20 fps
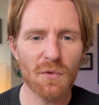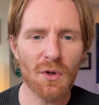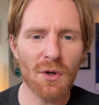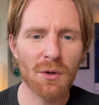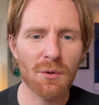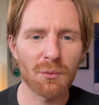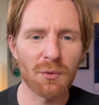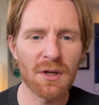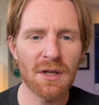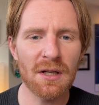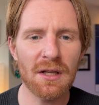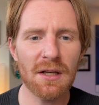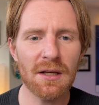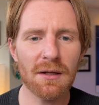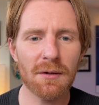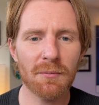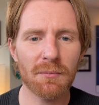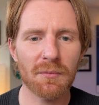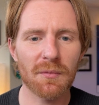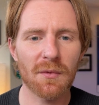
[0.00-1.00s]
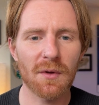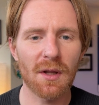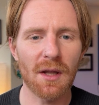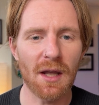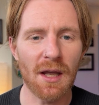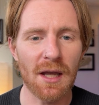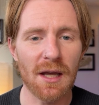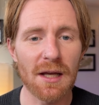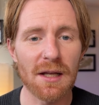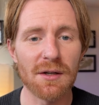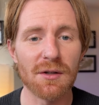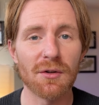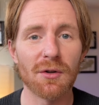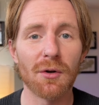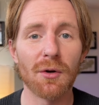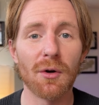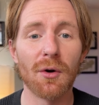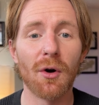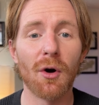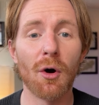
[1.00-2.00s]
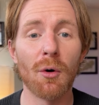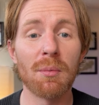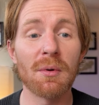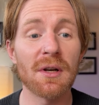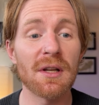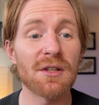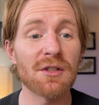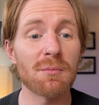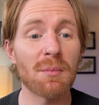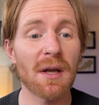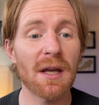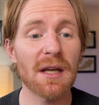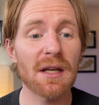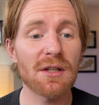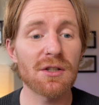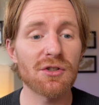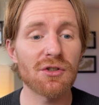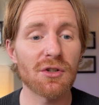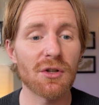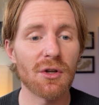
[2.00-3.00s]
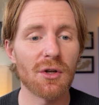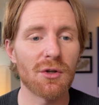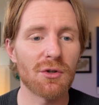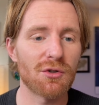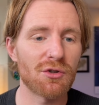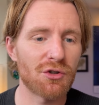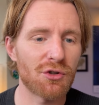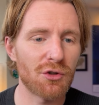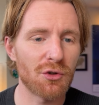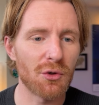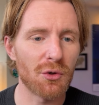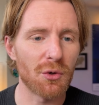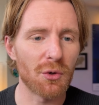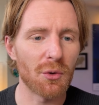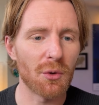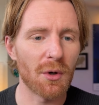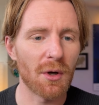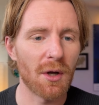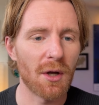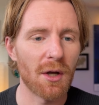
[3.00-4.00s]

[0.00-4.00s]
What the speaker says: Reedy and open his page to